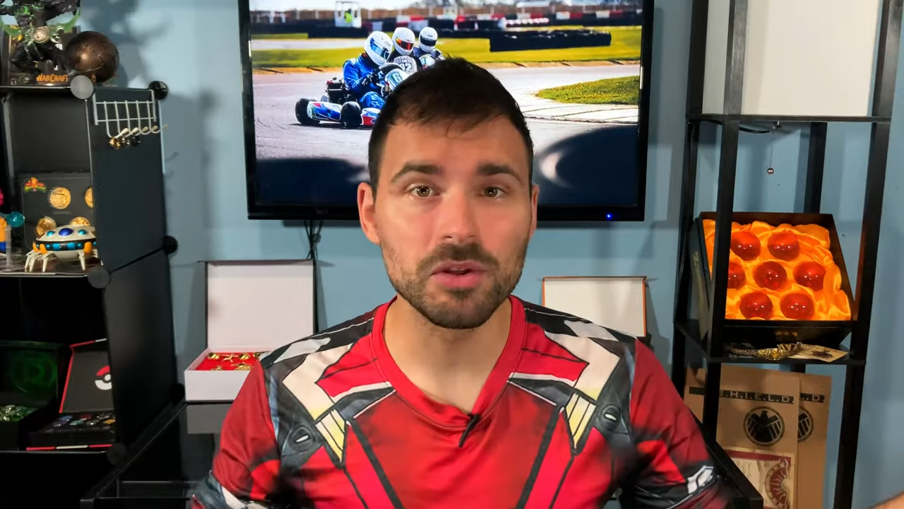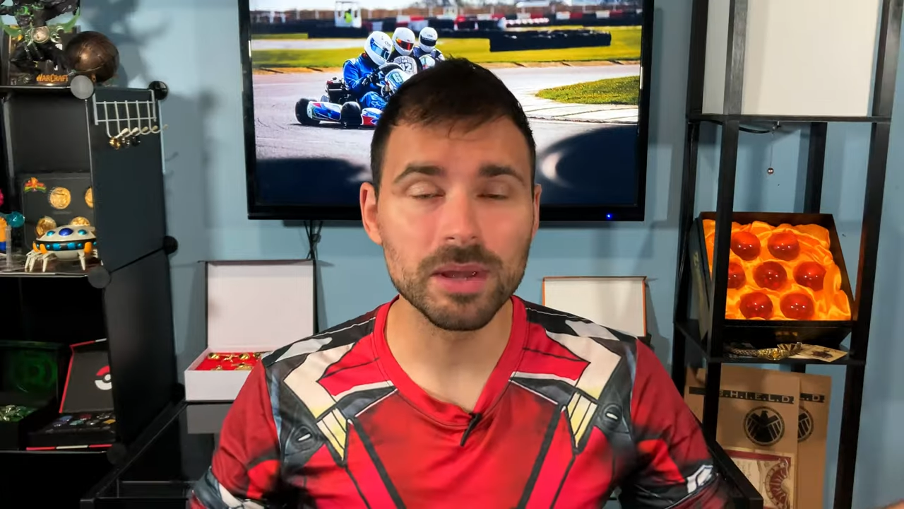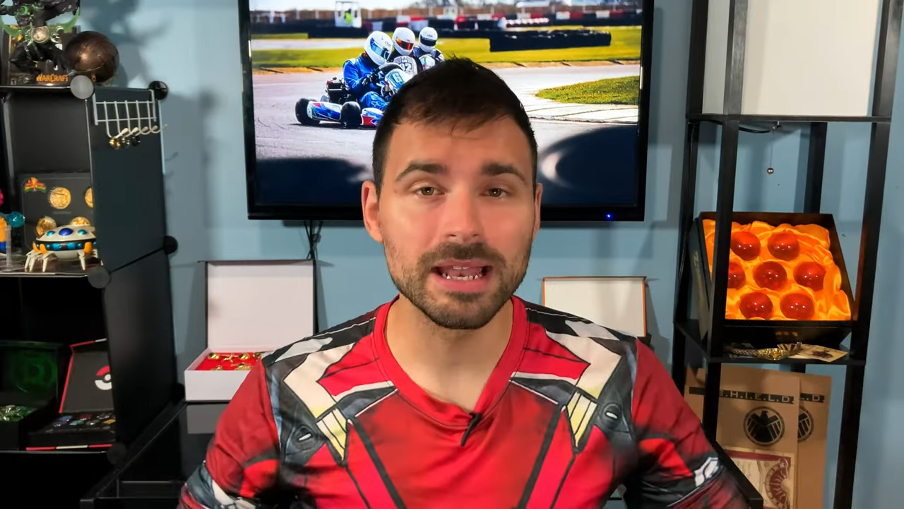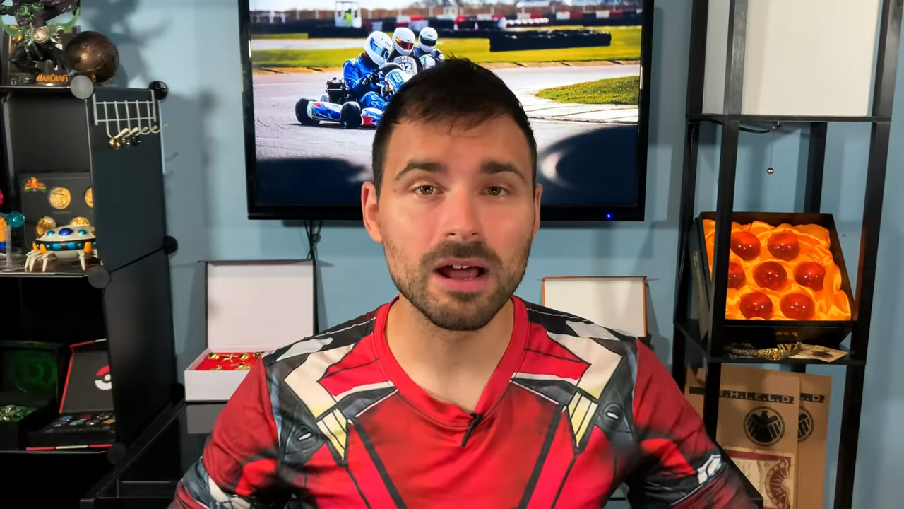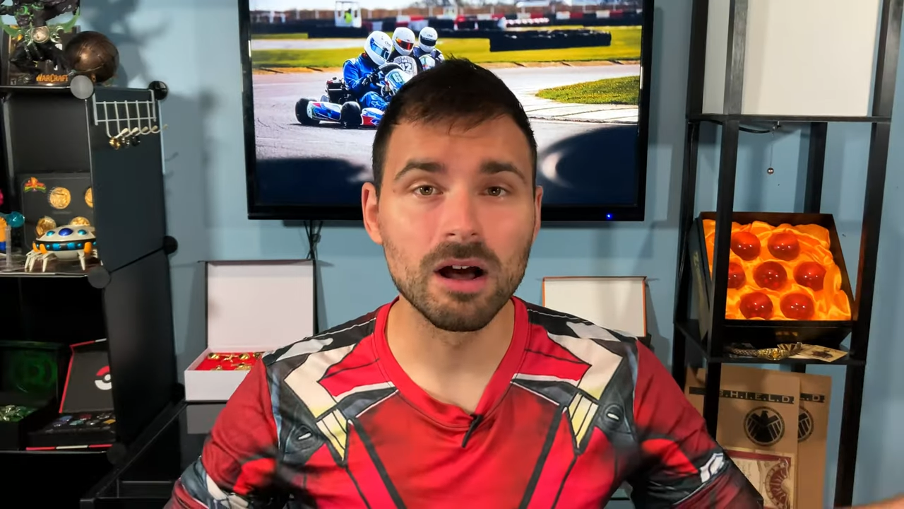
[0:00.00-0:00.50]
then you
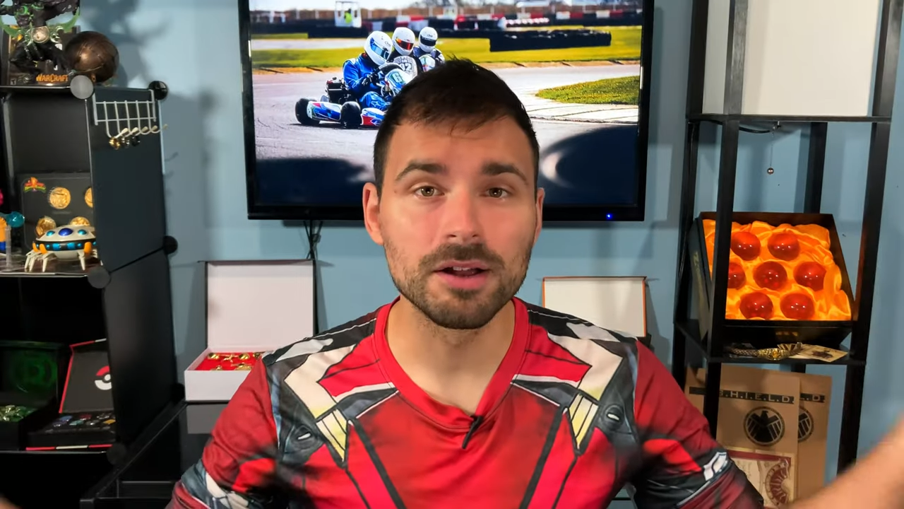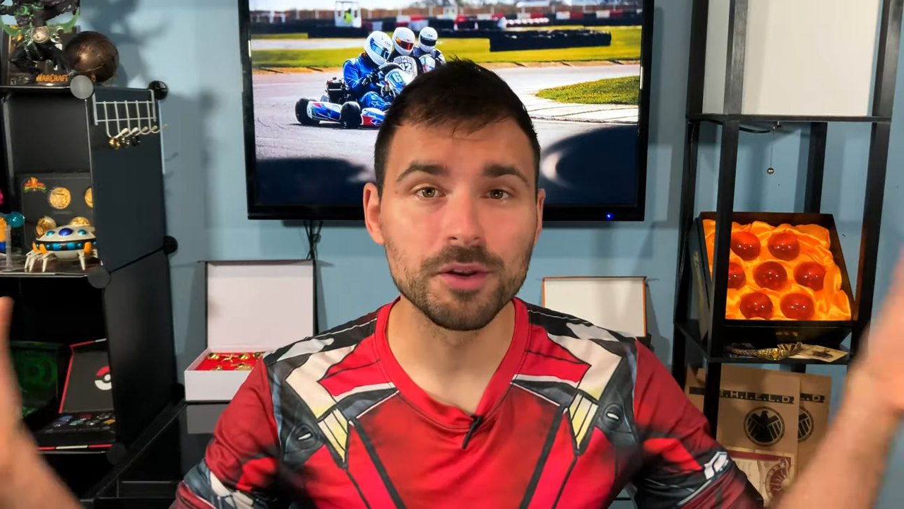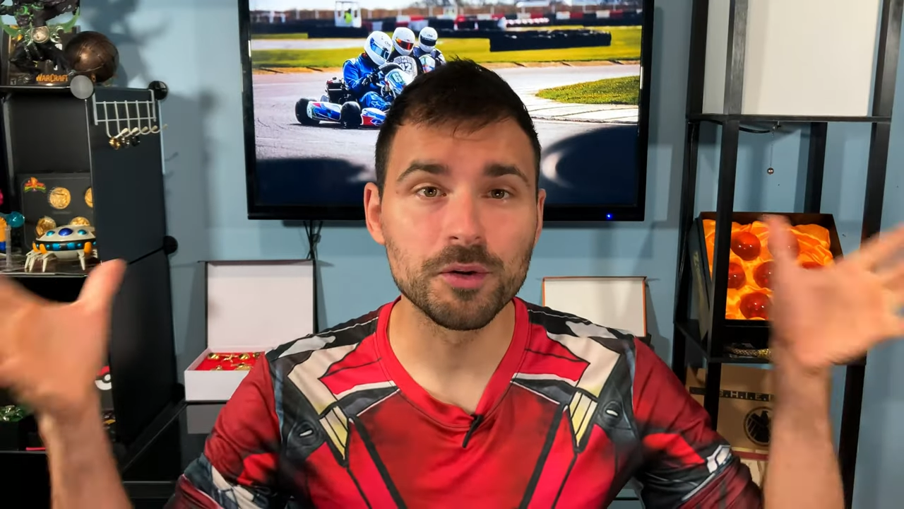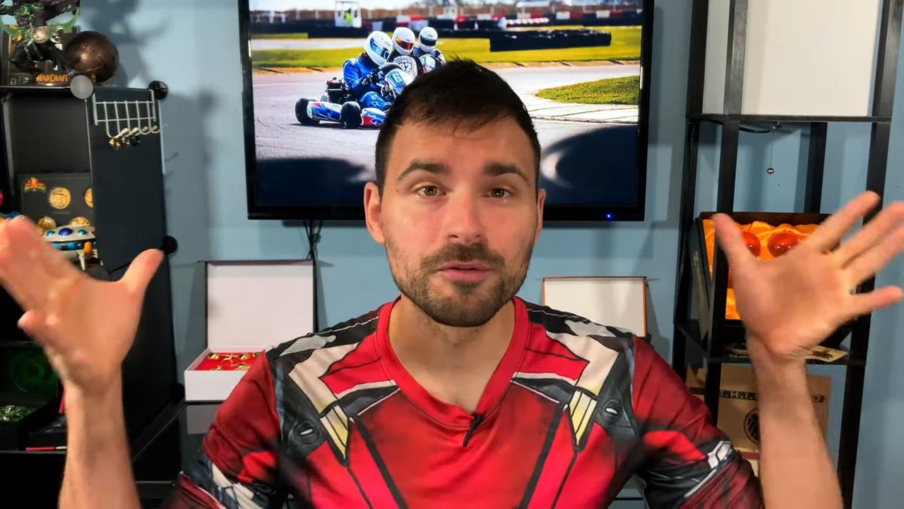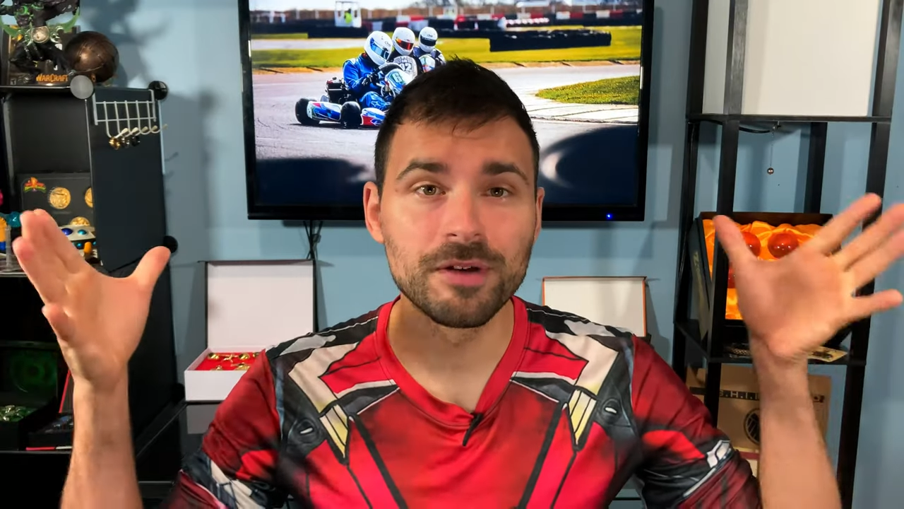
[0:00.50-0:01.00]
get
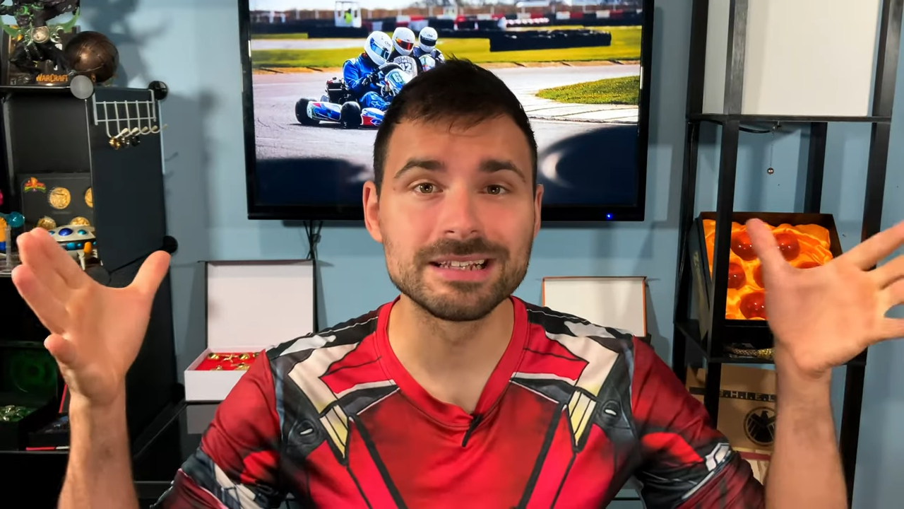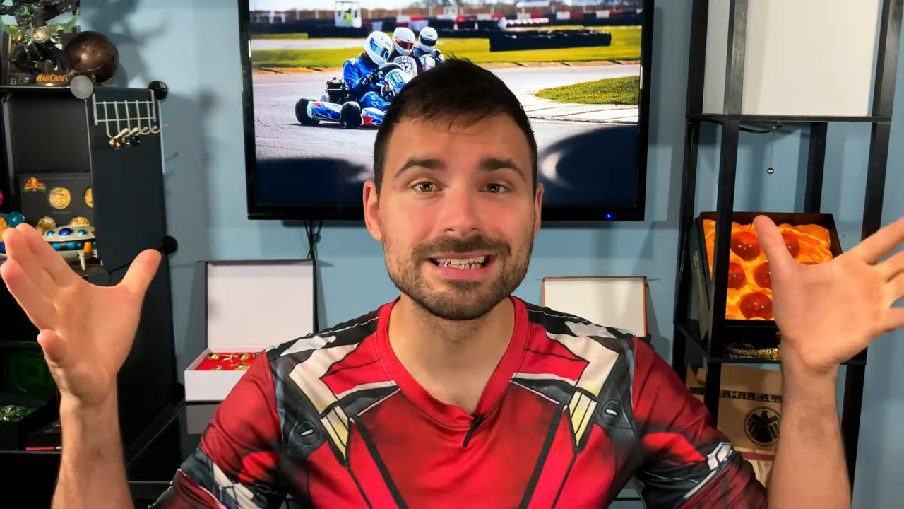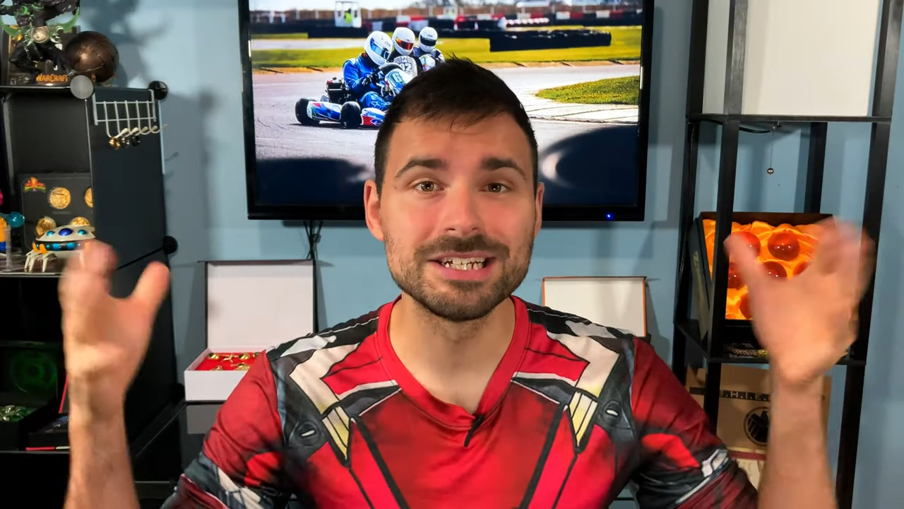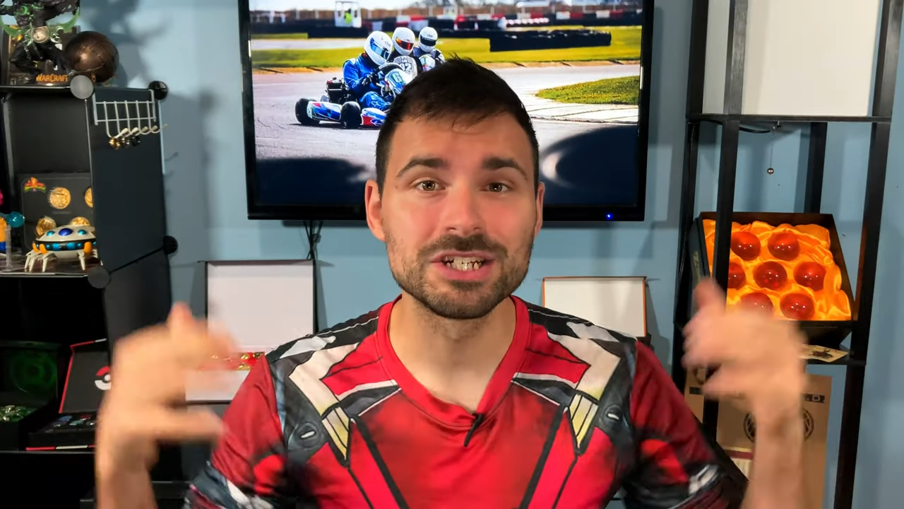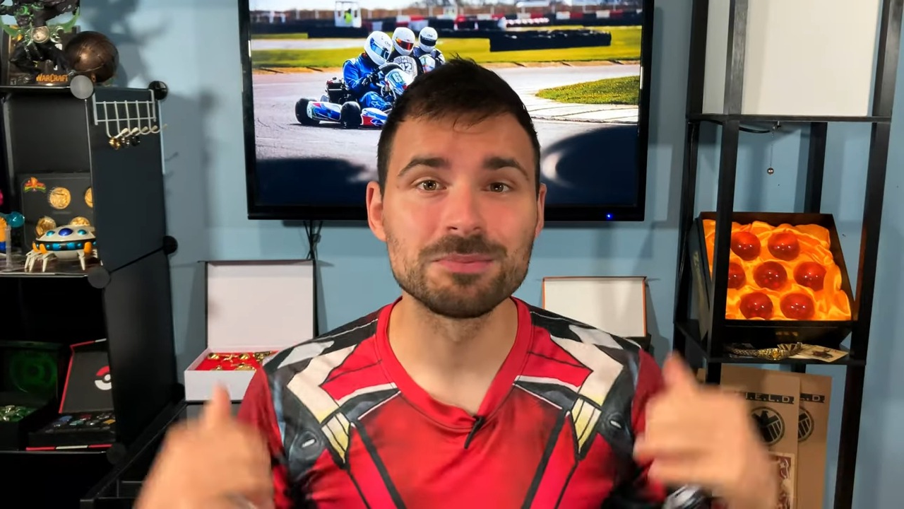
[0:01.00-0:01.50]
on your
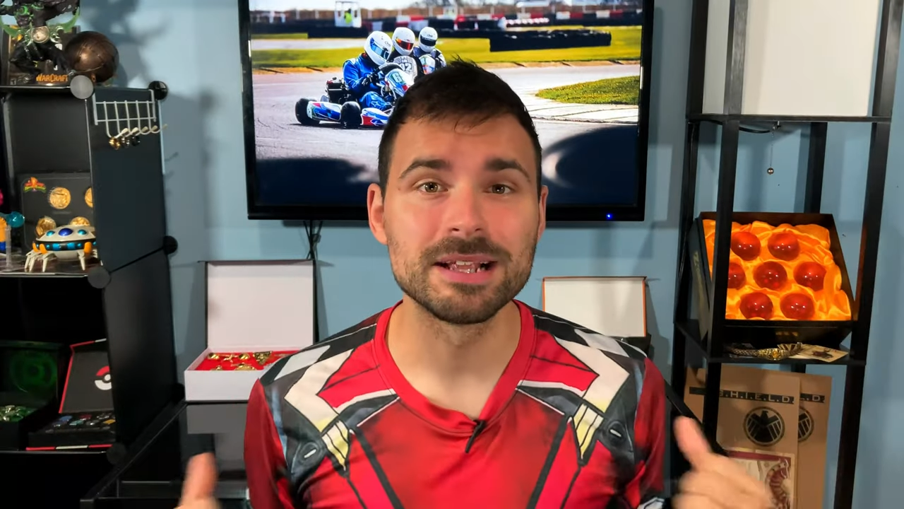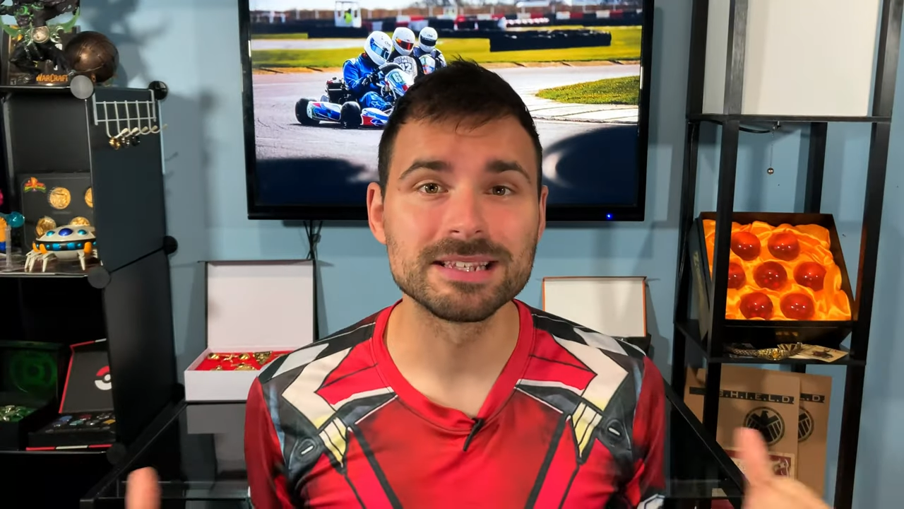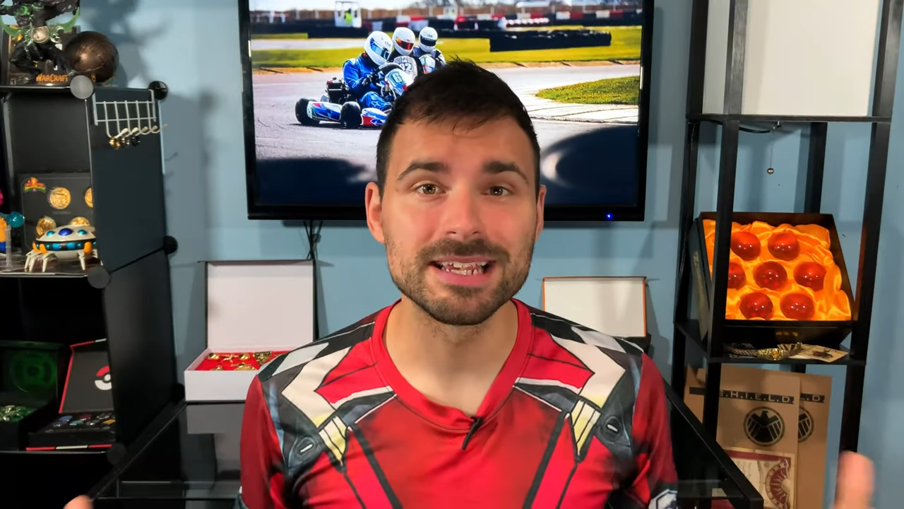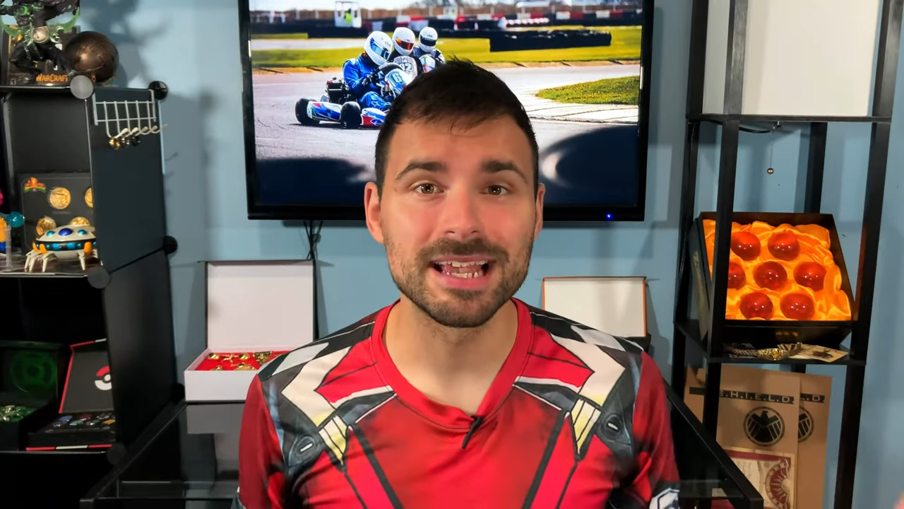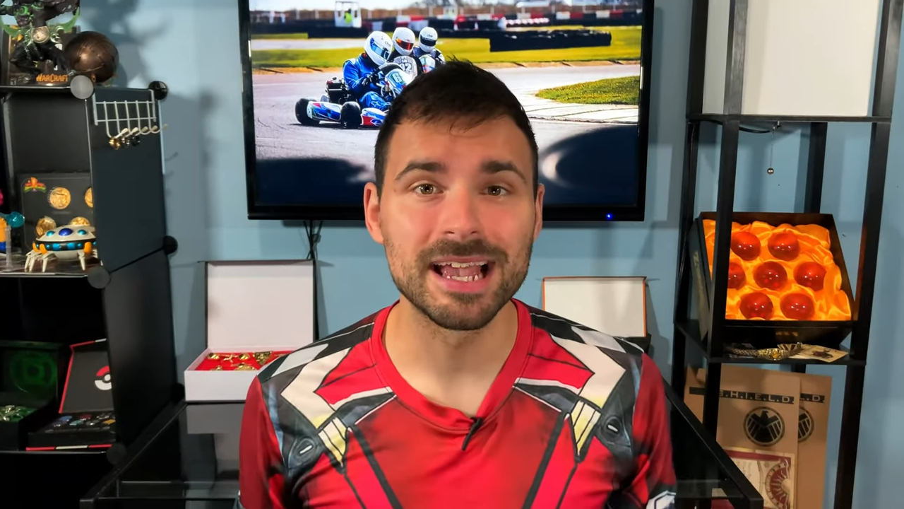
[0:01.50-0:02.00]
fancy schmancy